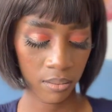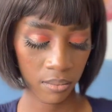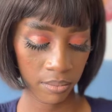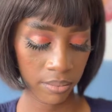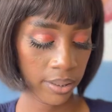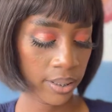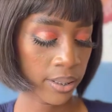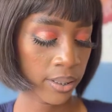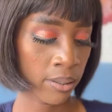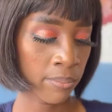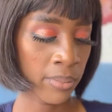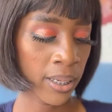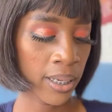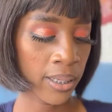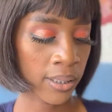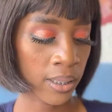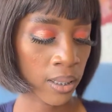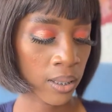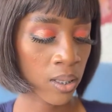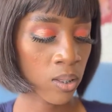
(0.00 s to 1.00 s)
is
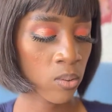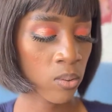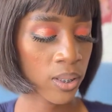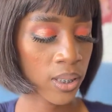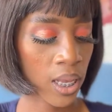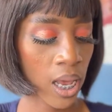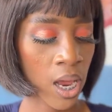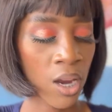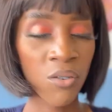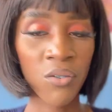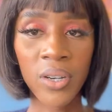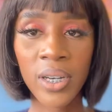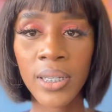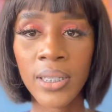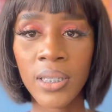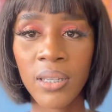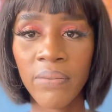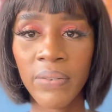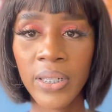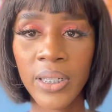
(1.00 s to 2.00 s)
amazing. This was
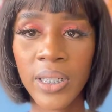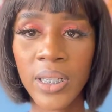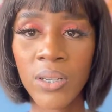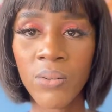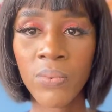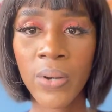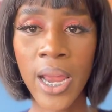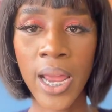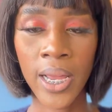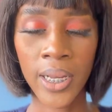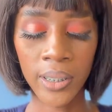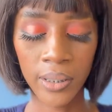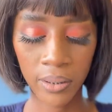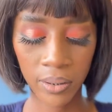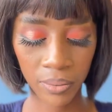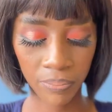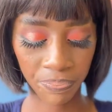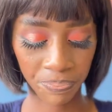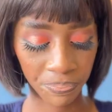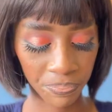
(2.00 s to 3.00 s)
170 rand.
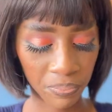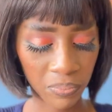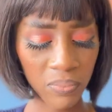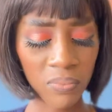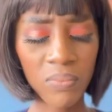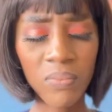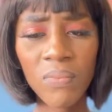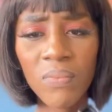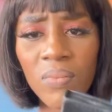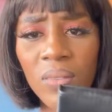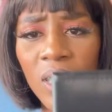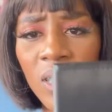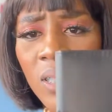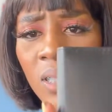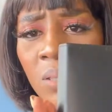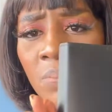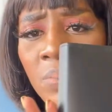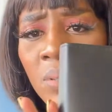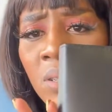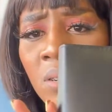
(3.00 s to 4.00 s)

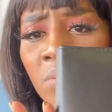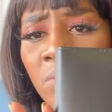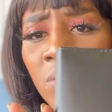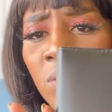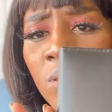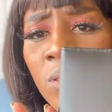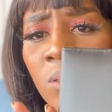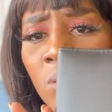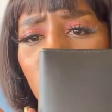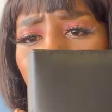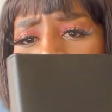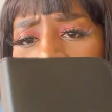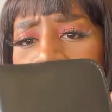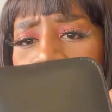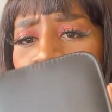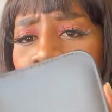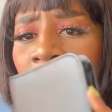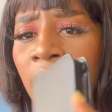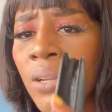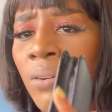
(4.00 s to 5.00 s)
It's a beautiful sewing
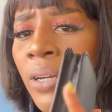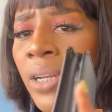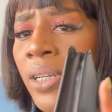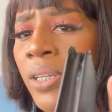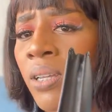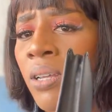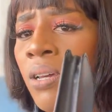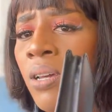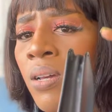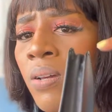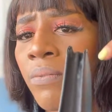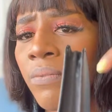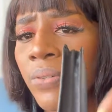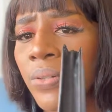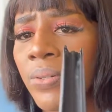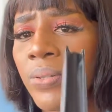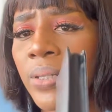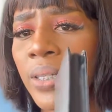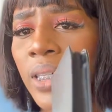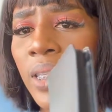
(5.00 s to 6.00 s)
bag, right, for
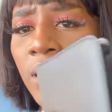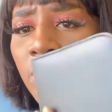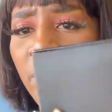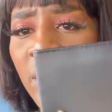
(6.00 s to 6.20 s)
you to keep